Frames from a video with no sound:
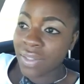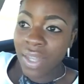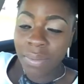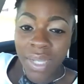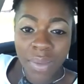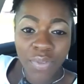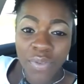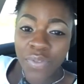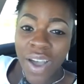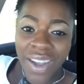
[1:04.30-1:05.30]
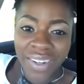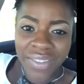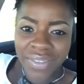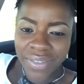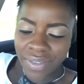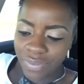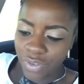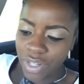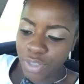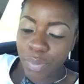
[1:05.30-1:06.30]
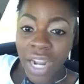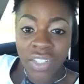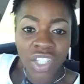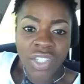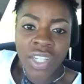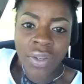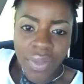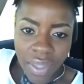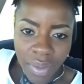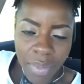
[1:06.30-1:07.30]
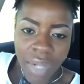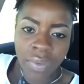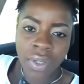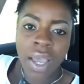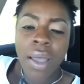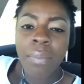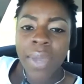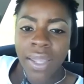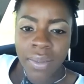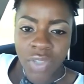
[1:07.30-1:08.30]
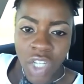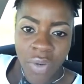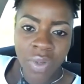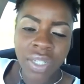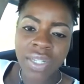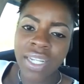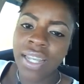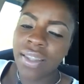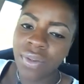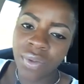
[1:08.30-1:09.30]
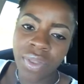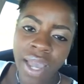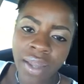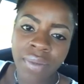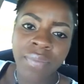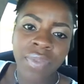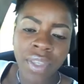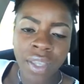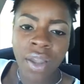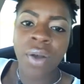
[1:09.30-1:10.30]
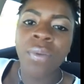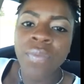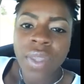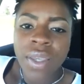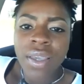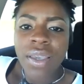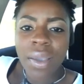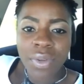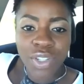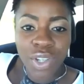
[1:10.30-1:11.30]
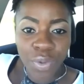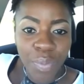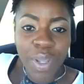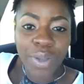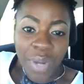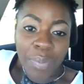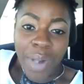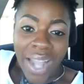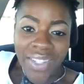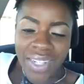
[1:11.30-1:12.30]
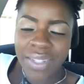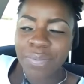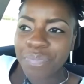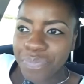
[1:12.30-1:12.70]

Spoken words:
and some came from far for this project because they knew that the man would pay them generously, and they knew that, you know, it would be a great project.